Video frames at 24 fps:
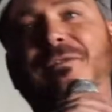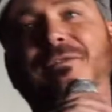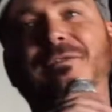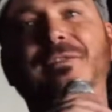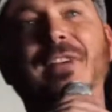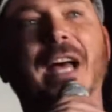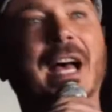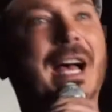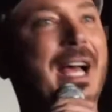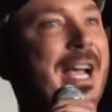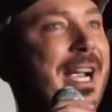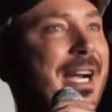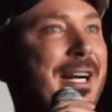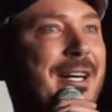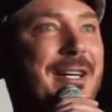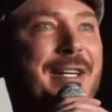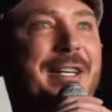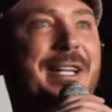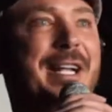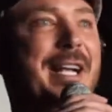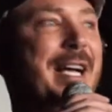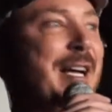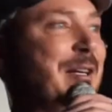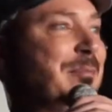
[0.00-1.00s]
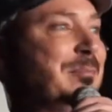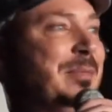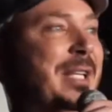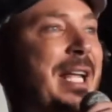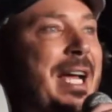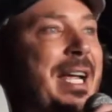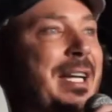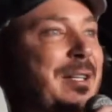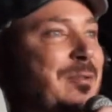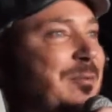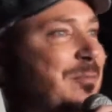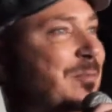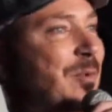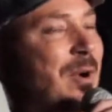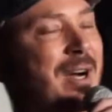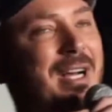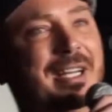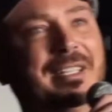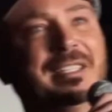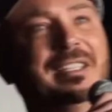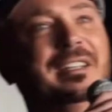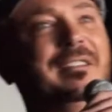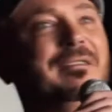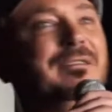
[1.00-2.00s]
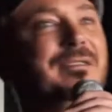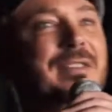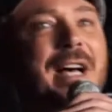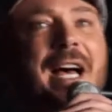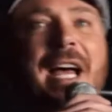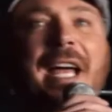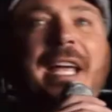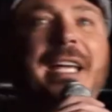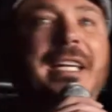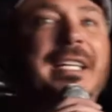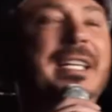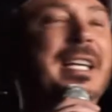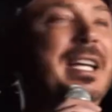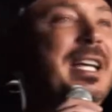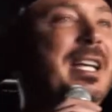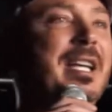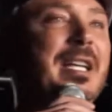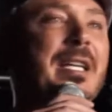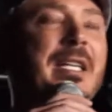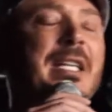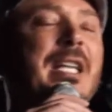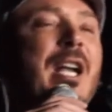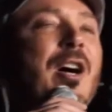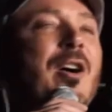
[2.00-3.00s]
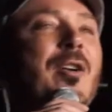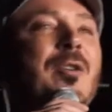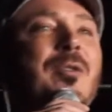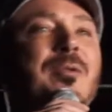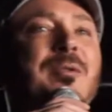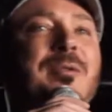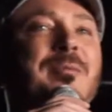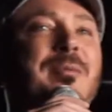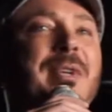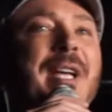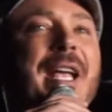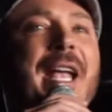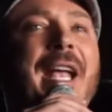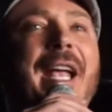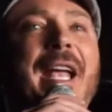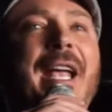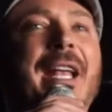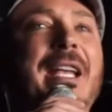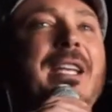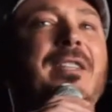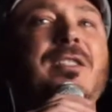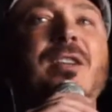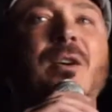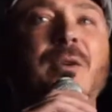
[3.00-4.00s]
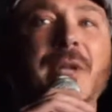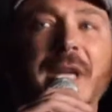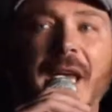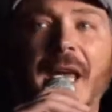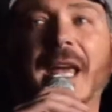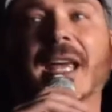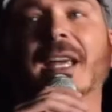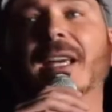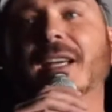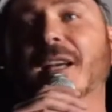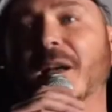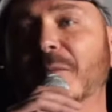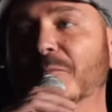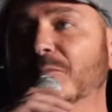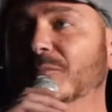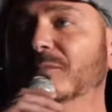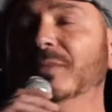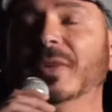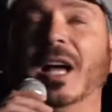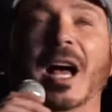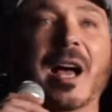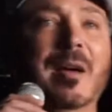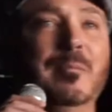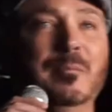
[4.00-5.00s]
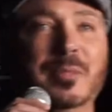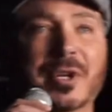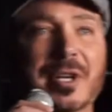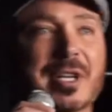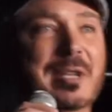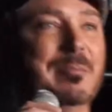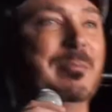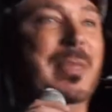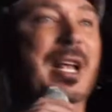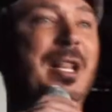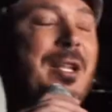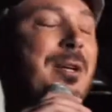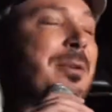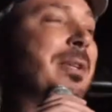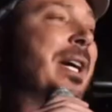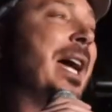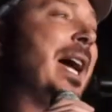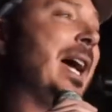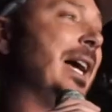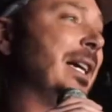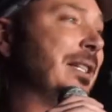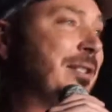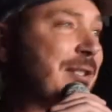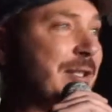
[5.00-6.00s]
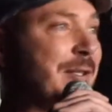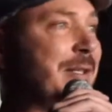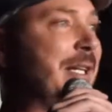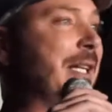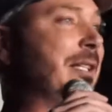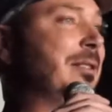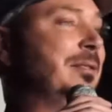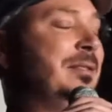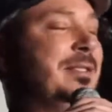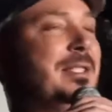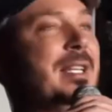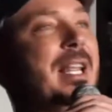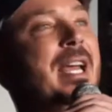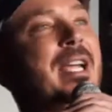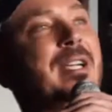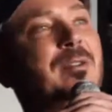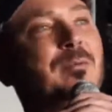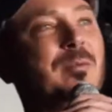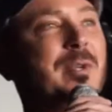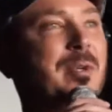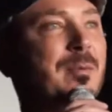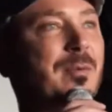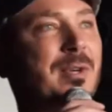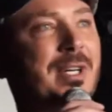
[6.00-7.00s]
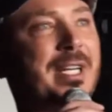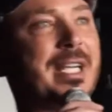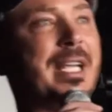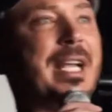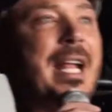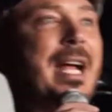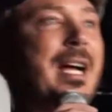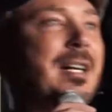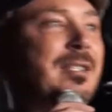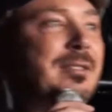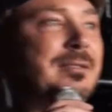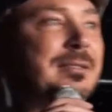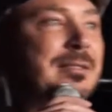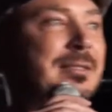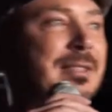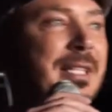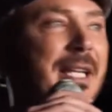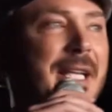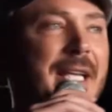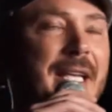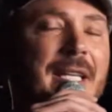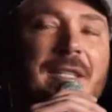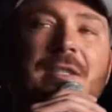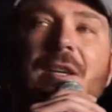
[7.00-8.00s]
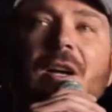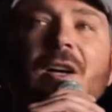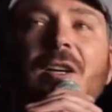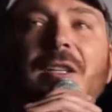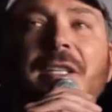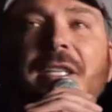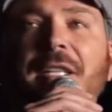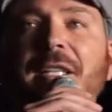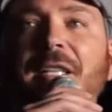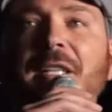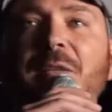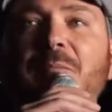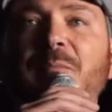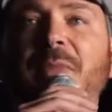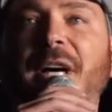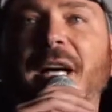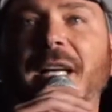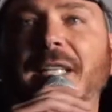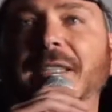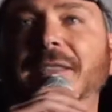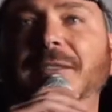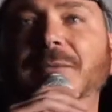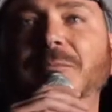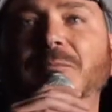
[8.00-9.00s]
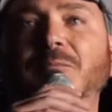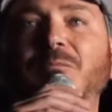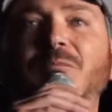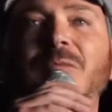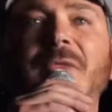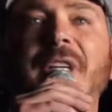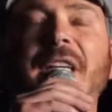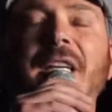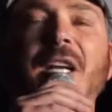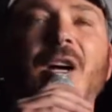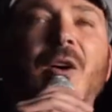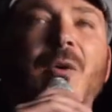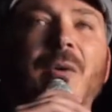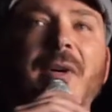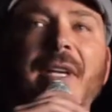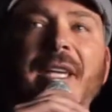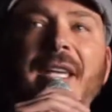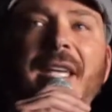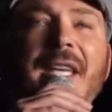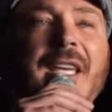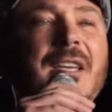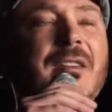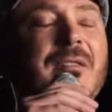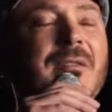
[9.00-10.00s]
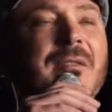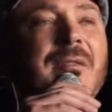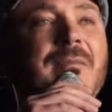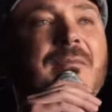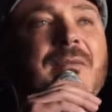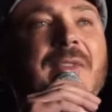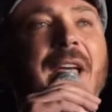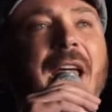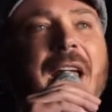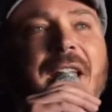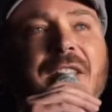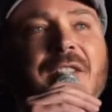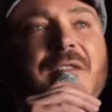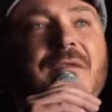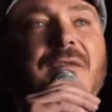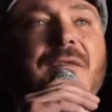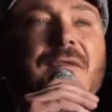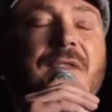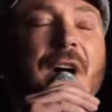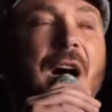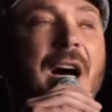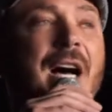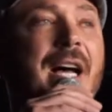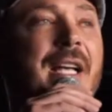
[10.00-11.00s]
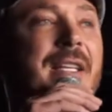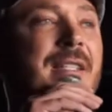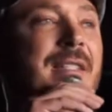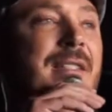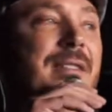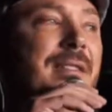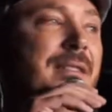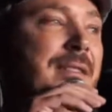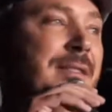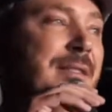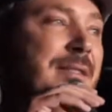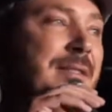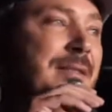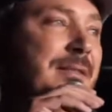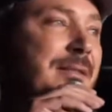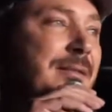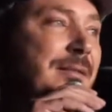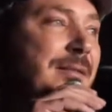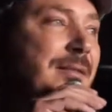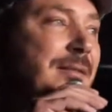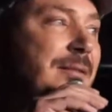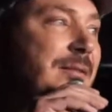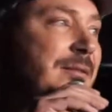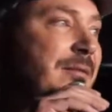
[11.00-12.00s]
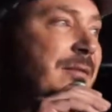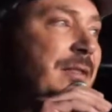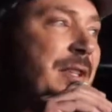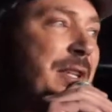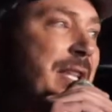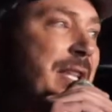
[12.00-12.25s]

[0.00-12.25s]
fired up, like wanting to fight. You know, and it's okay. I'm a pretty mellow guy, so it's like we work it out. It's all good, but you know, he has fought for